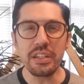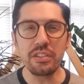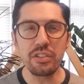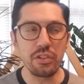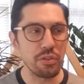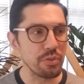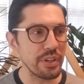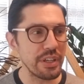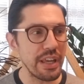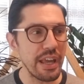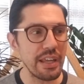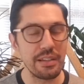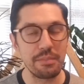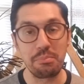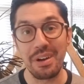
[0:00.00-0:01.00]

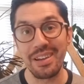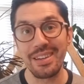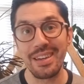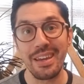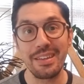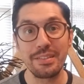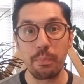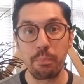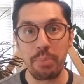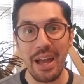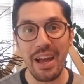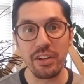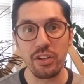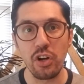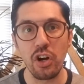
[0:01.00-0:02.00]
create, in my case,
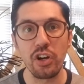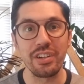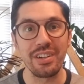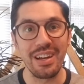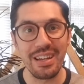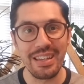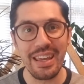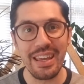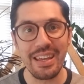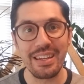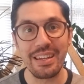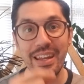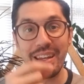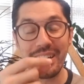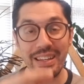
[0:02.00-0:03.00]
bad art again
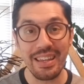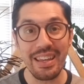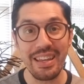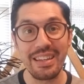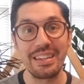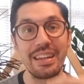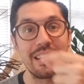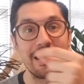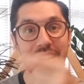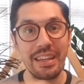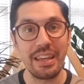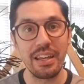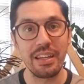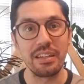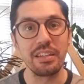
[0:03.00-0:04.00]
and again and
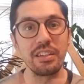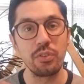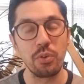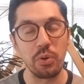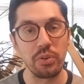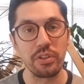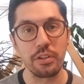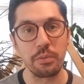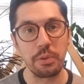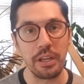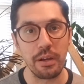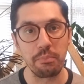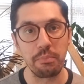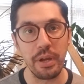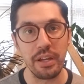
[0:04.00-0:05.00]
again in order to
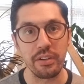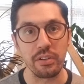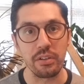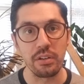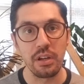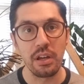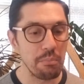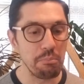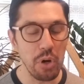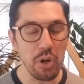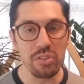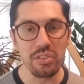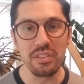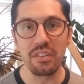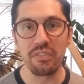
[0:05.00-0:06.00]
become better?
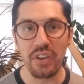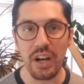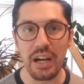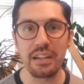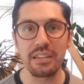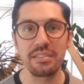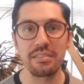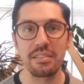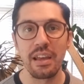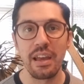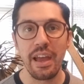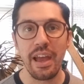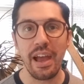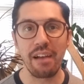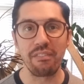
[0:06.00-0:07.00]
Most of us
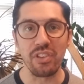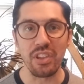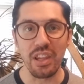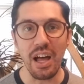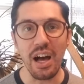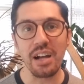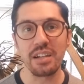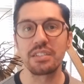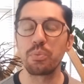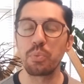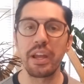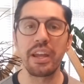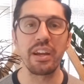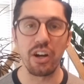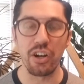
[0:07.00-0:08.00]
have locked
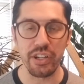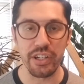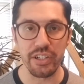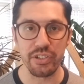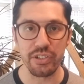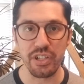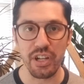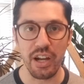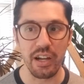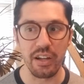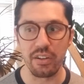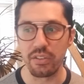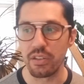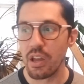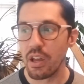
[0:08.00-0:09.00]
away our inner child.
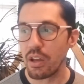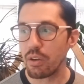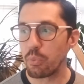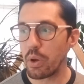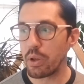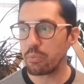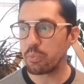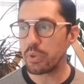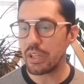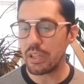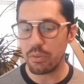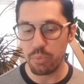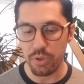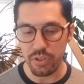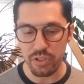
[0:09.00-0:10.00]
When
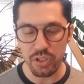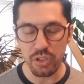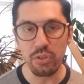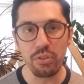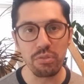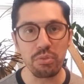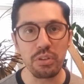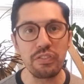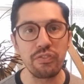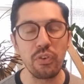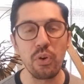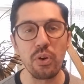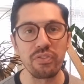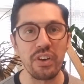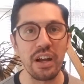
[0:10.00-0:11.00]
we were 2, 3,
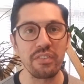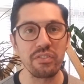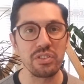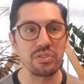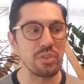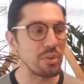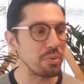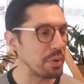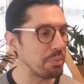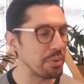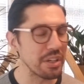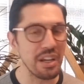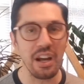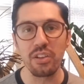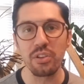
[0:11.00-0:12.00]
4, 5 years old, we
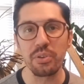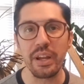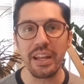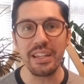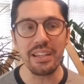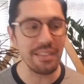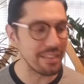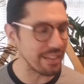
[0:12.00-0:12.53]
would color anything,